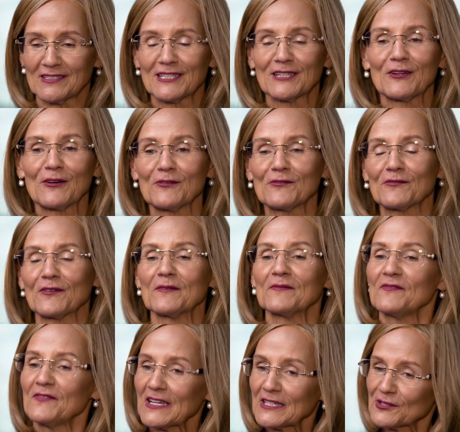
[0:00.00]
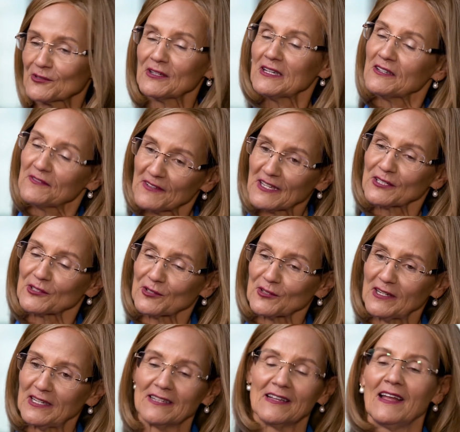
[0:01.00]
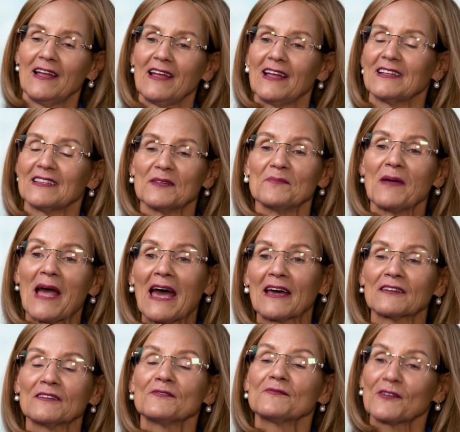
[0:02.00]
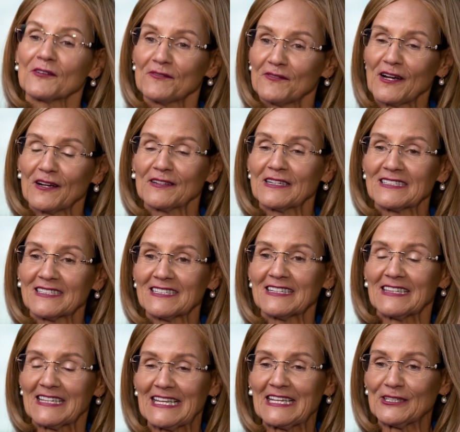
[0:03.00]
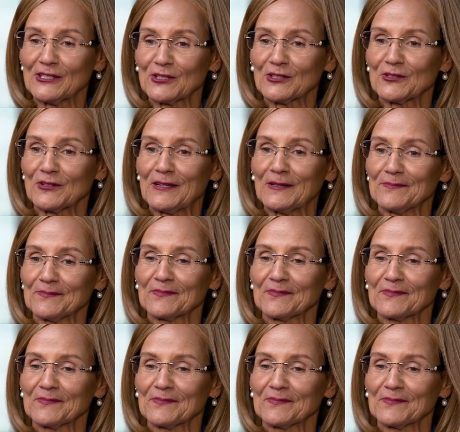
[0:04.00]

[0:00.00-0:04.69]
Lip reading: to go from victory to victory in the battle for fairness in the industry.